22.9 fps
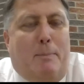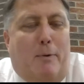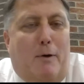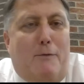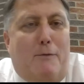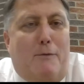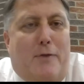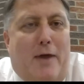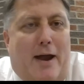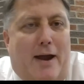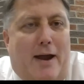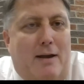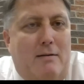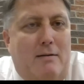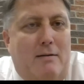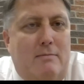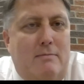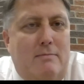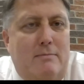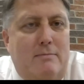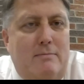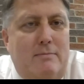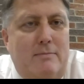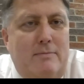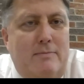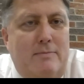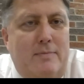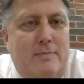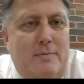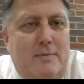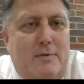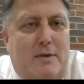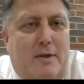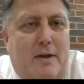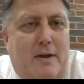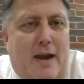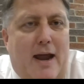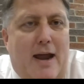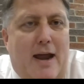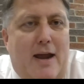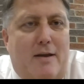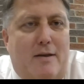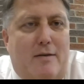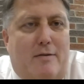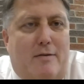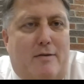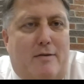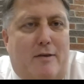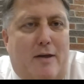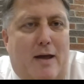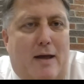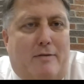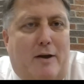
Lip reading: birthday. Today is